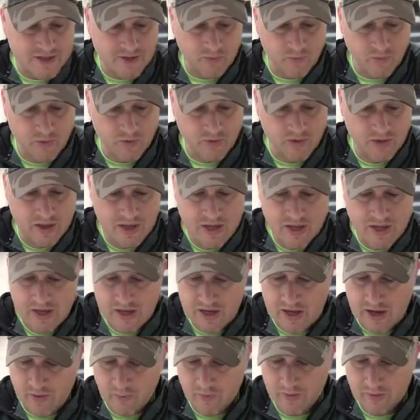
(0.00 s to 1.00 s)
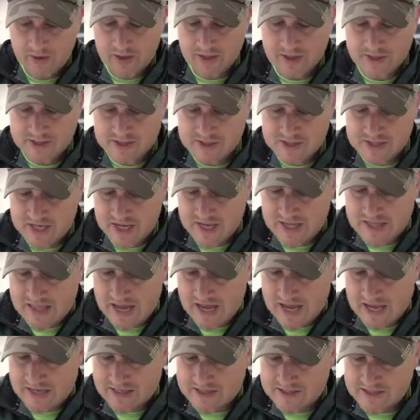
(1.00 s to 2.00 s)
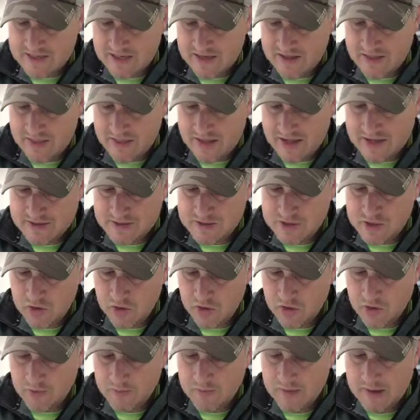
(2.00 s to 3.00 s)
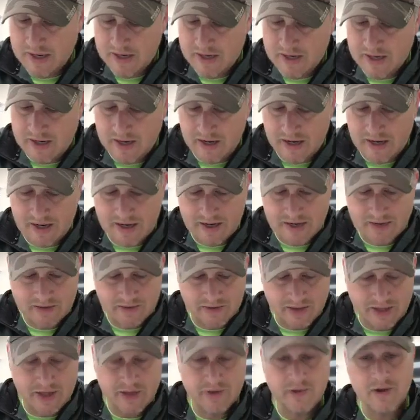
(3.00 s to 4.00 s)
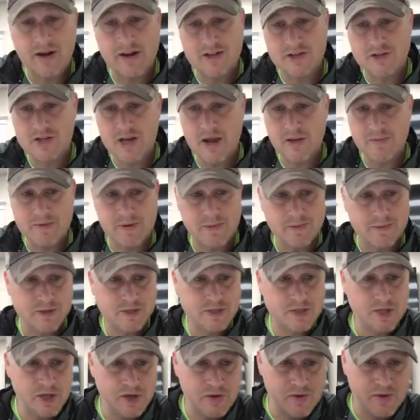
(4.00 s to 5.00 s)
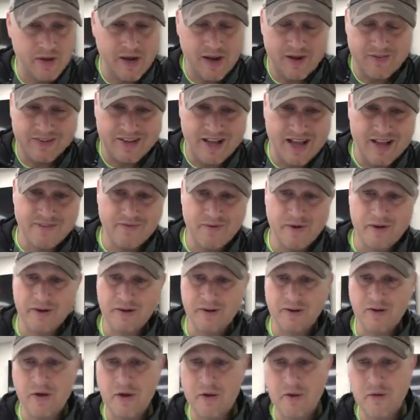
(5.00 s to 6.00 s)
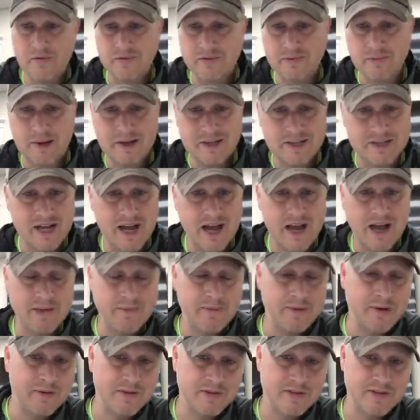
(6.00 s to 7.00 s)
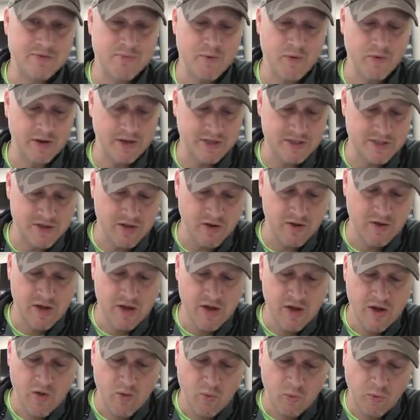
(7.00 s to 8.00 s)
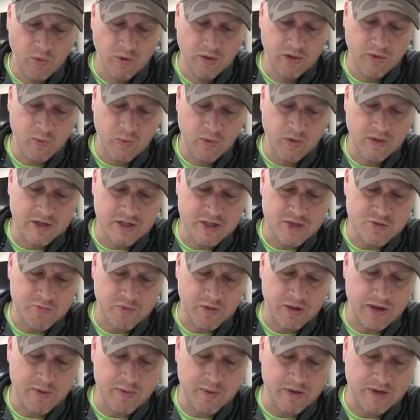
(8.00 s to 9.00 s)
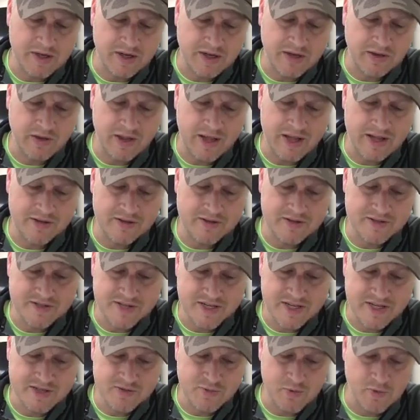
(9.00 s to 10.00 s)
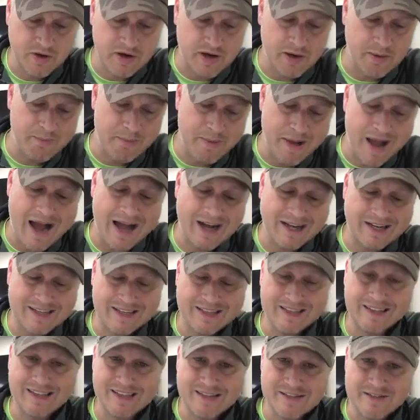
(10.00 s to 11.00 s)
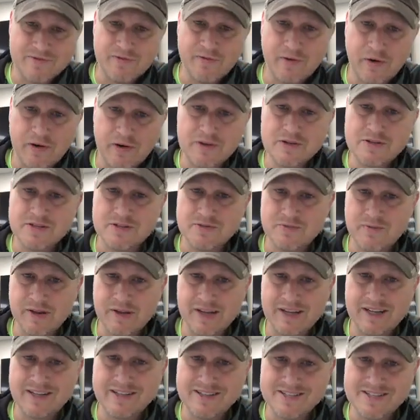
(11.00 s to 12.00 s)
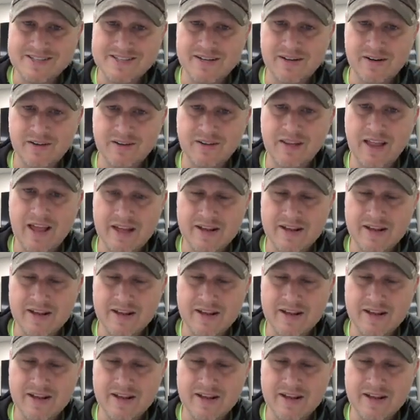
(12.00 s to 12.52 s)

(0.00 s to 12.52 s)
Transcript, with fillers: and we'll uh, we're going to see that uh, that term uh, later on in chapter number two. And I've kind of already gone over my time here this morning, so we'll we'll explain what Nicolaitans is. We'll come back to this verse as we consider